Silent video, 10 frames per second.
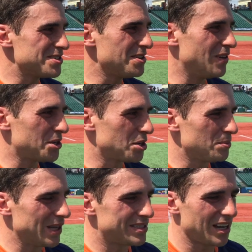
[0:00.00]
is an
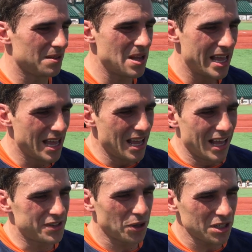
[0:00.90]
adventure, but
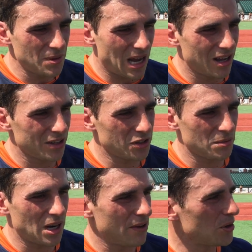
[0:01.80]
it's all about
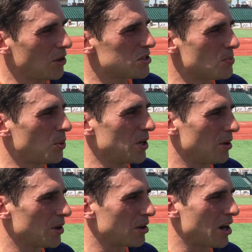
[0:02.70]
having a good support
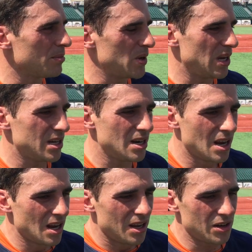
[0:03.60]
network around me. And,
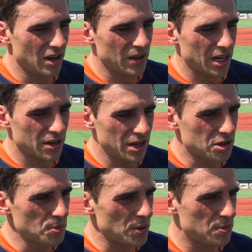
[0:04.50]
you know, I've got a
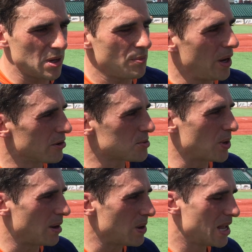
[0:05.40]
great group with me at Bay Ridge
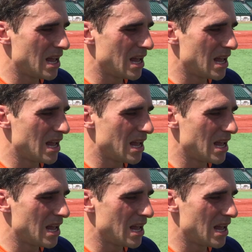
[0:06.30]
Prep.